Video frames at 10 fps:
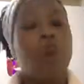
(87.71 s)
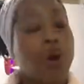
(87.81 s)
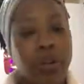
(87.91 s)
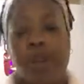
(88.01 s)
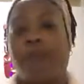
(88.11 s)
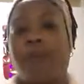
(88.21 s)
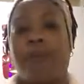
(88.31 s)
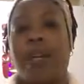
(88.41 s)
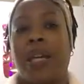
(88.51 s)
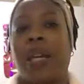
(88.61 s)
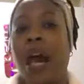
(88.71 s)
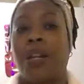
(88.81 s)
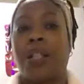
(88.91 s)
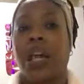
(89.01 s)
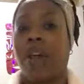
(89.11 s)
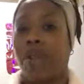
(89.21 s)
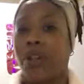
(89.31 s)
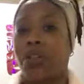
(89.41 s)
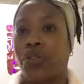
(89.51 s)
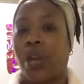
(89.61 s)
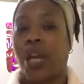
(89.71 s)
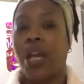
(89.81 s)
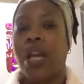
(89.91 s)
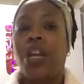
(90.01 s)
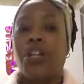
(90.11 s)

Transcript: working for me, and I just got frustrated.